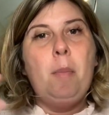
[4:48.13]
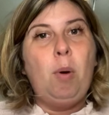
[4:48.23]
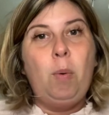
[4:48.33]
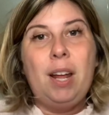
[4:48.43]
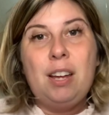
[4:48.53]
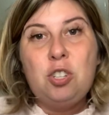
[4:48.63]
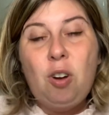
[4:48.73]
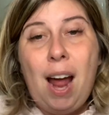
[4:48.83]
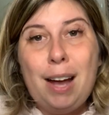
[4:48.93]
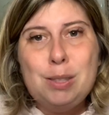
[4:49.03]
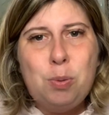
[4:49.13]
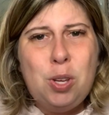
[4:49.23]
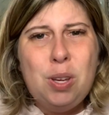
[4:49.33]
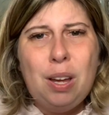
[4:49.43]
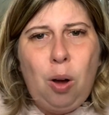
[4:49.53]
But when it contracts, when
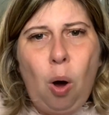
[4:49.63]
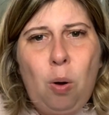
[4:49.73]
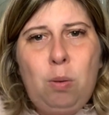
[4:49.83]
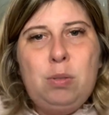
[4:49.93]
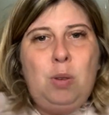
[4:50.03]
you get cold,